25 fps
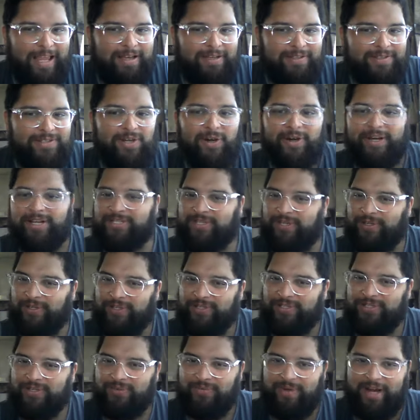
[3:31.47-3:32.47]
Sorry, it's
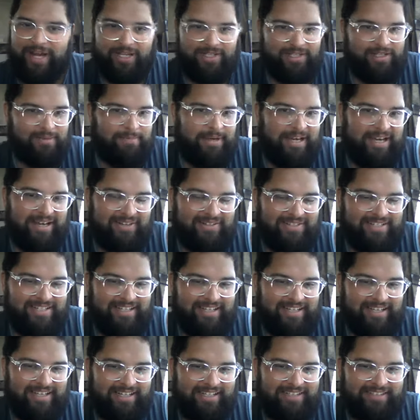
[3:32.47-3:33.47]
turning to a rant about,
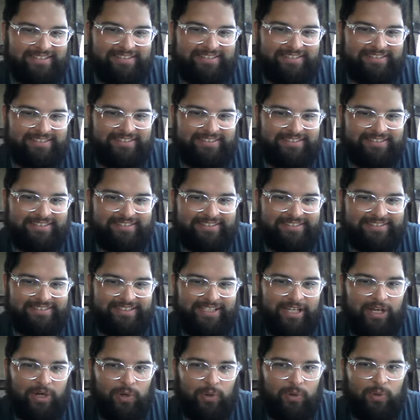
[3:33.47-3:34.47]

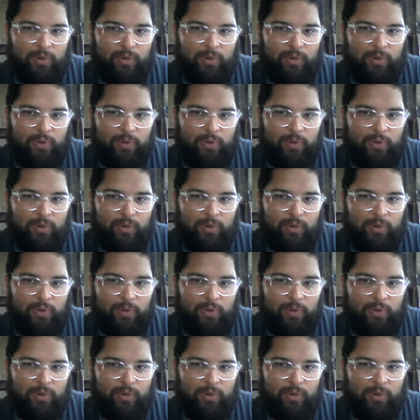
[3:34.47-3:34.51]
you know,